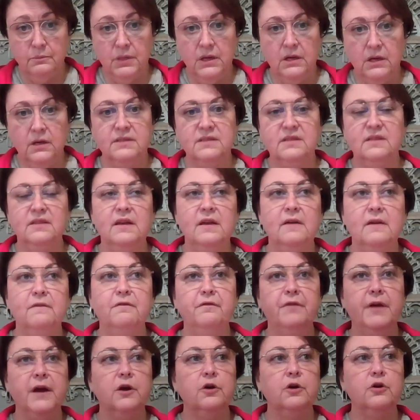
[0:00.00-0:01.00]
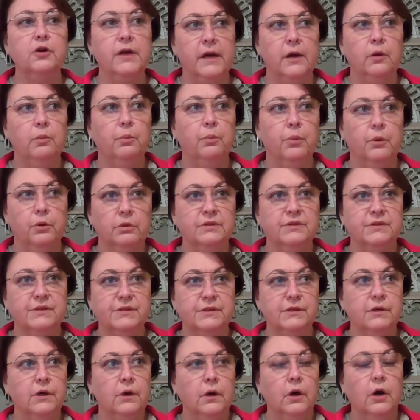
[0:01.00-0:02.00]
because the
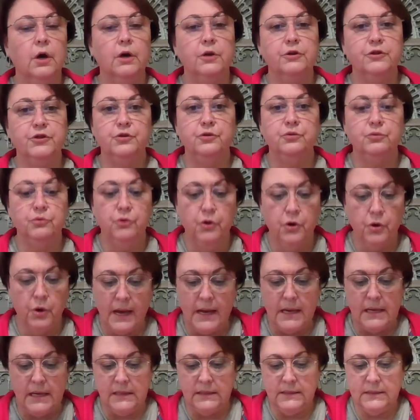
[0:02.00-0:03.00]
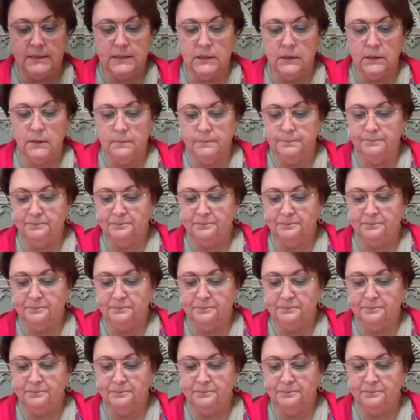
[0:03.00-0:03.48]
variables are too great